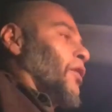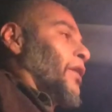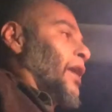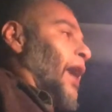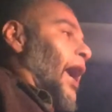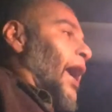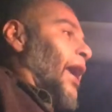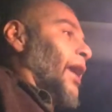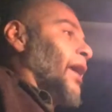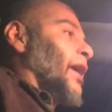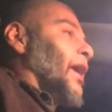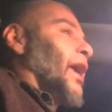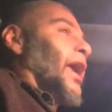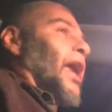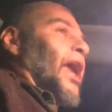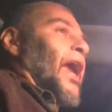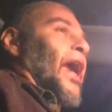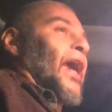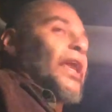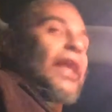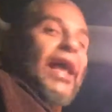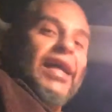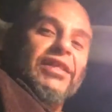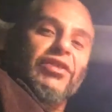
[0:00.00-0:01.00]
okay?
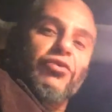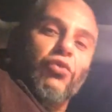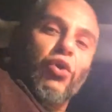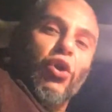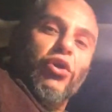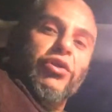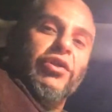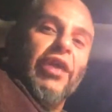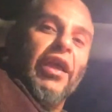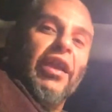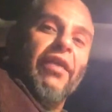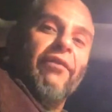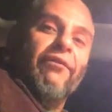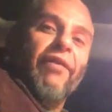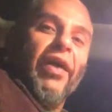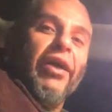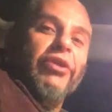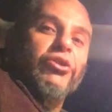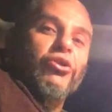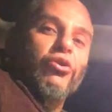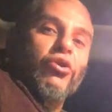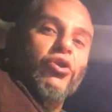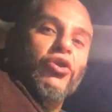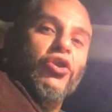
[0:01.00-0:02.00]
And as real estate
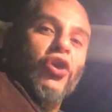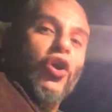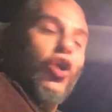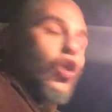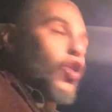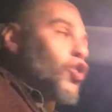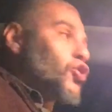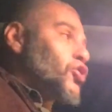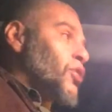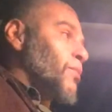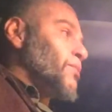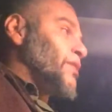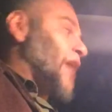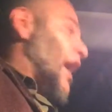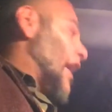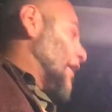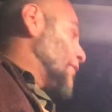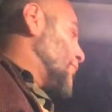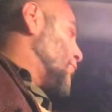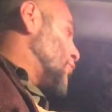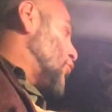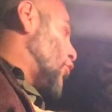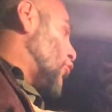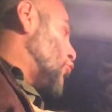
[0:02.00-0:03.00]
investors,
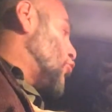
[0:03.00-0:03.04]
sometimes you know